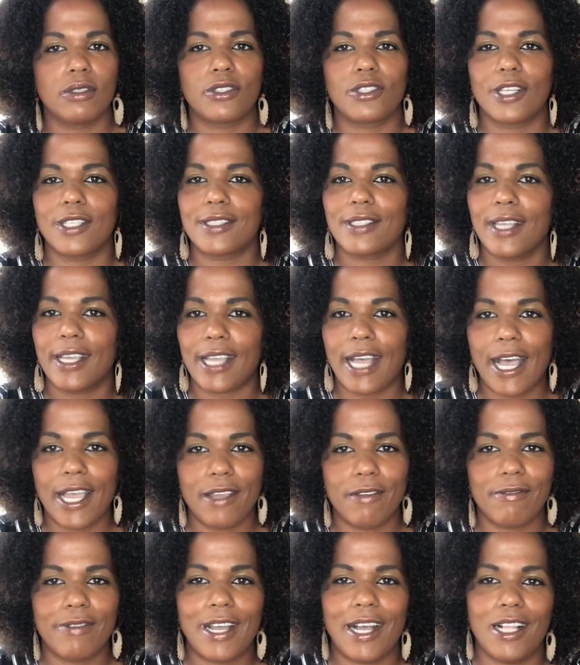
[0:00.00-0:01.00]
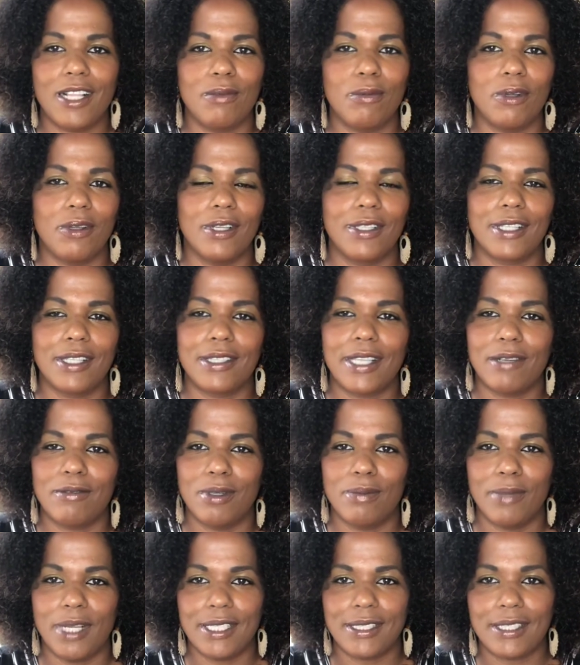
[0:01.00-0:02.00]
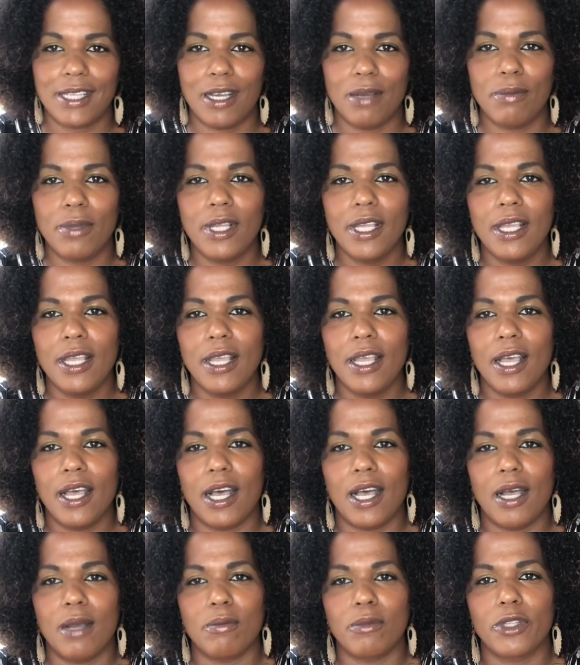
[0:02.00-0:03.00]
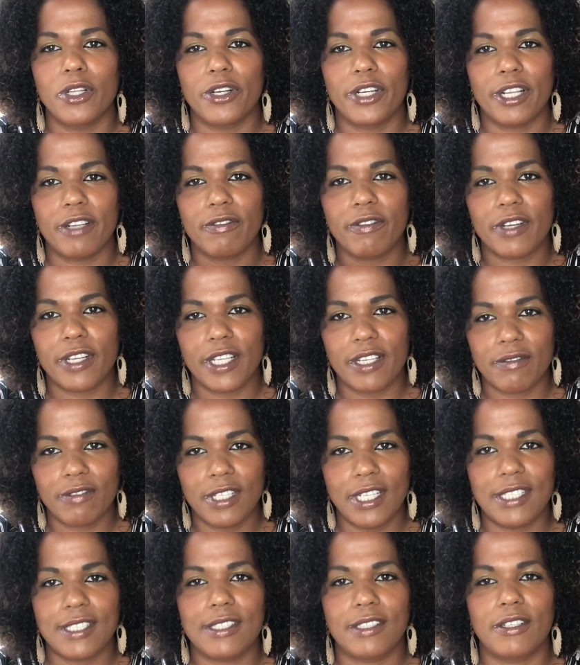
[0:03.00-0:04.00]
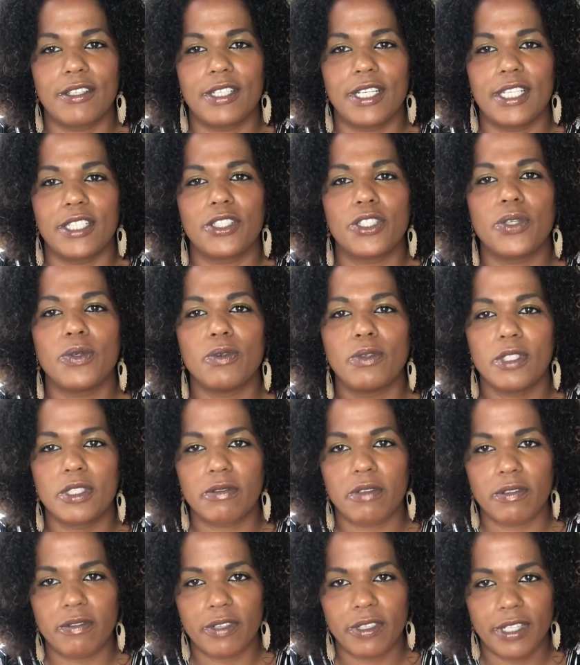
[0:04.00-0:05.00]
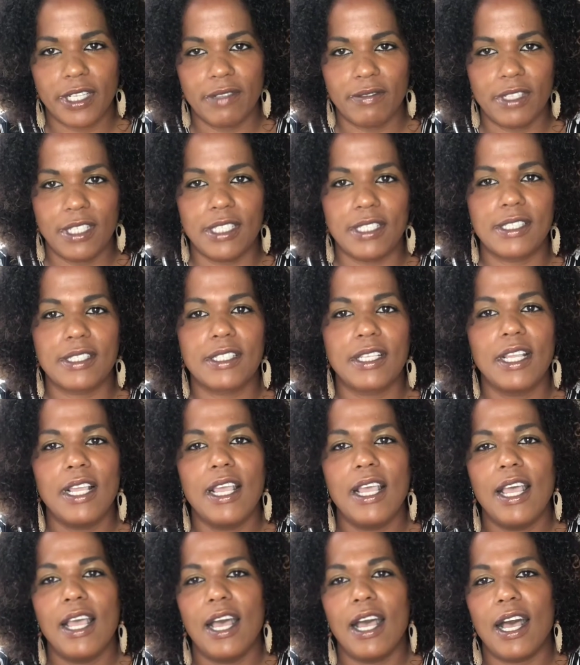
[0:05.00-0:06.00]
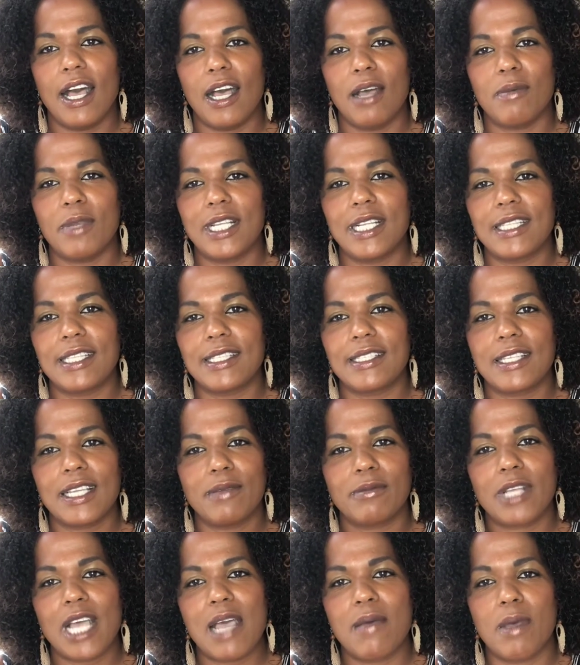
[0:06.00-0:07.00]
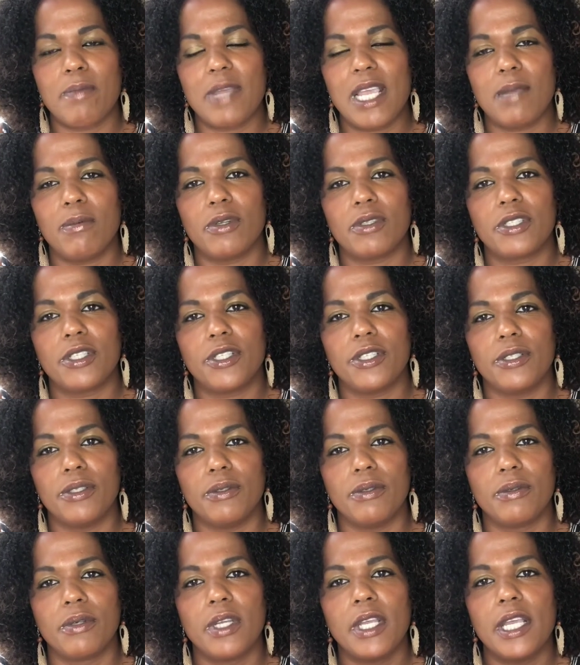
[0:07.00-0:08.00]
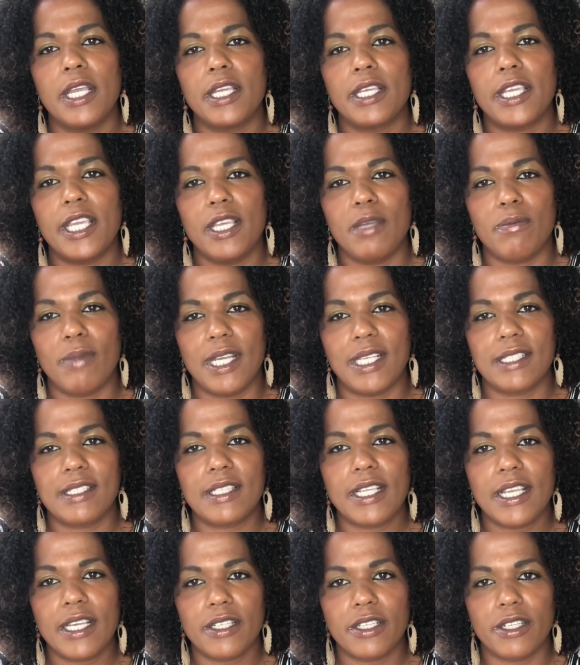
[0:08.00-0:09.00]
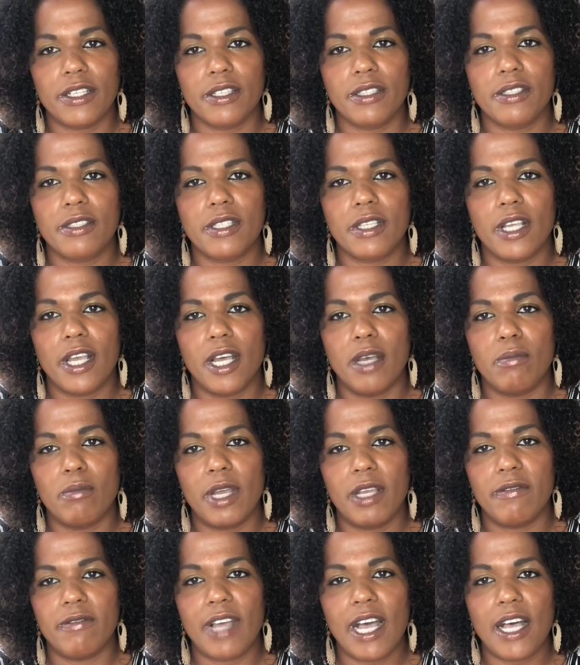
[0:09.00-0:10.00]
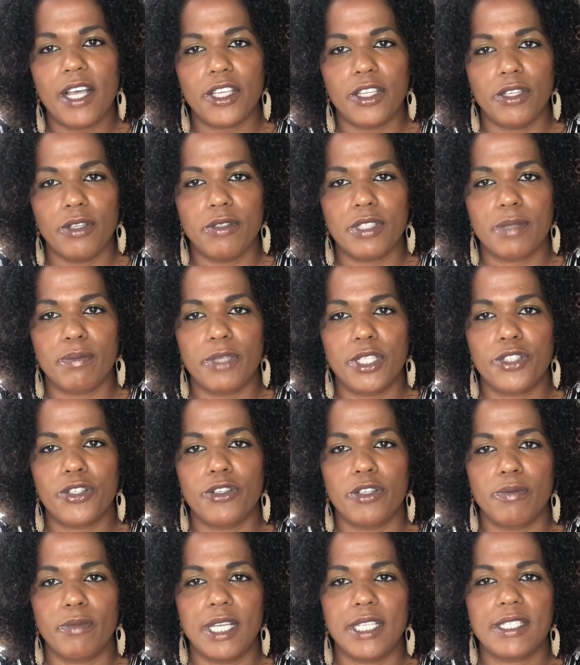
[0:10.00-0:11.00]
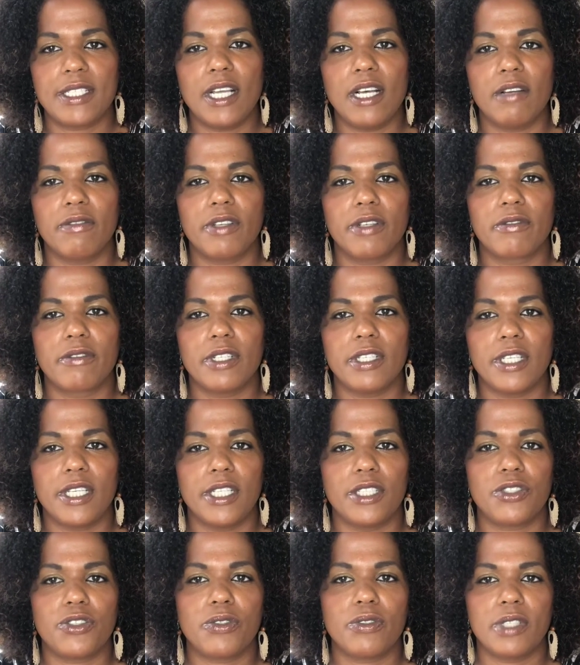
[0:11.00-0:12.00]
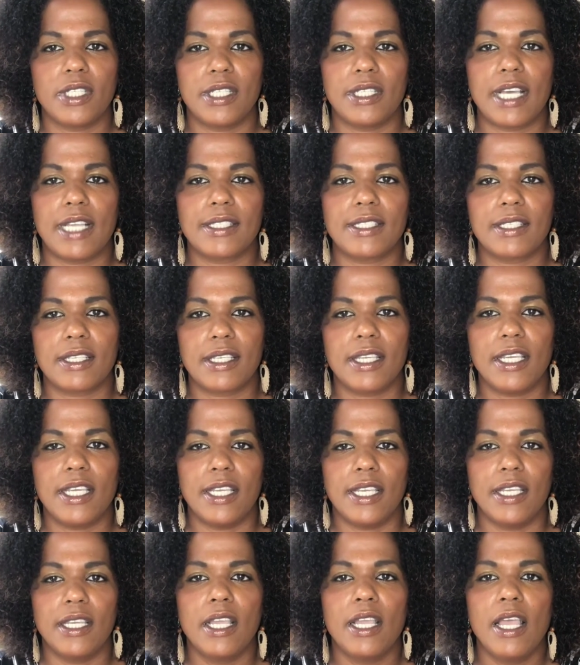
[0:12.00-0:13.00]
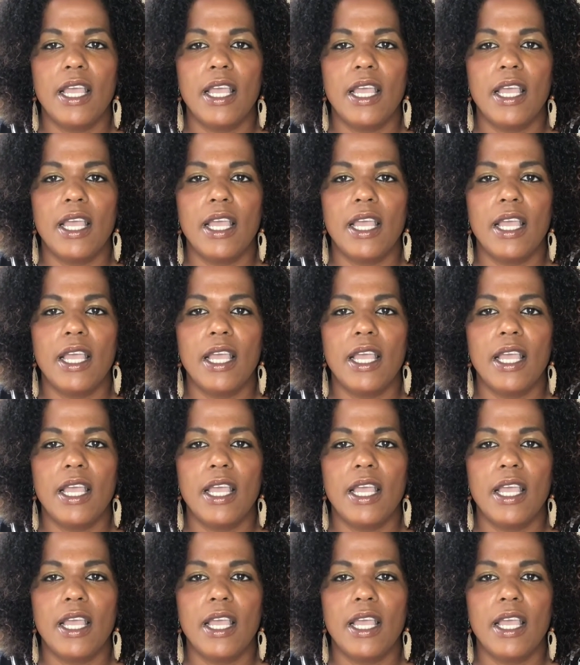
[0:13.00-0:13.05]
just like I am fallible and that they will mess up. Learning forgiveness, learning tools for forgiveness. And at the same time, I'm able to keep my standards, my values, and be true to myself. And really, truly, that's the key,